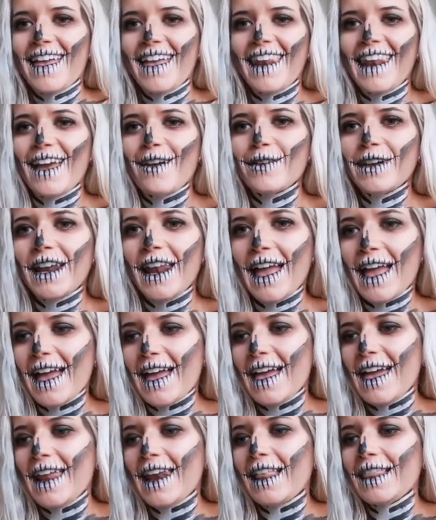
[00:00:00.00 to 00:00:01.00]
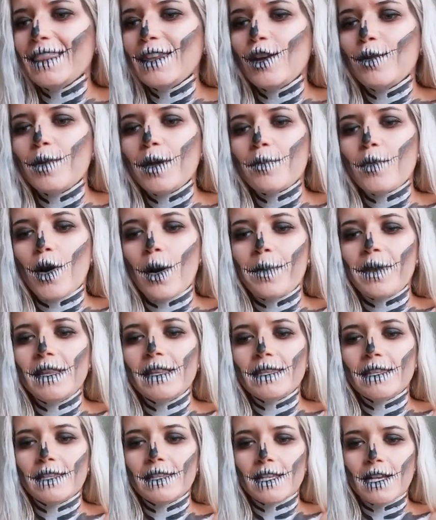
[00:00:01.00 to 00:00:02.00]
Now we're gonna add a little bit more
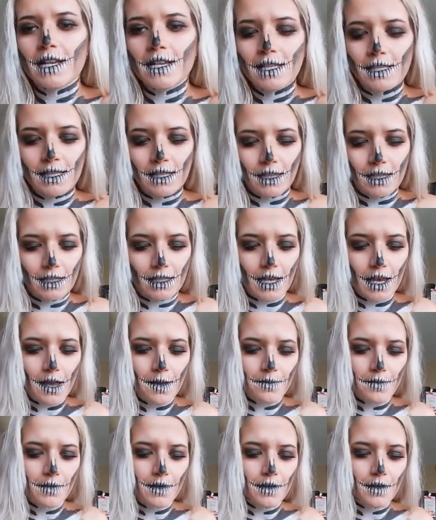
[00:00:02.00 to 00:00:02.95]
pizza sauce on the top.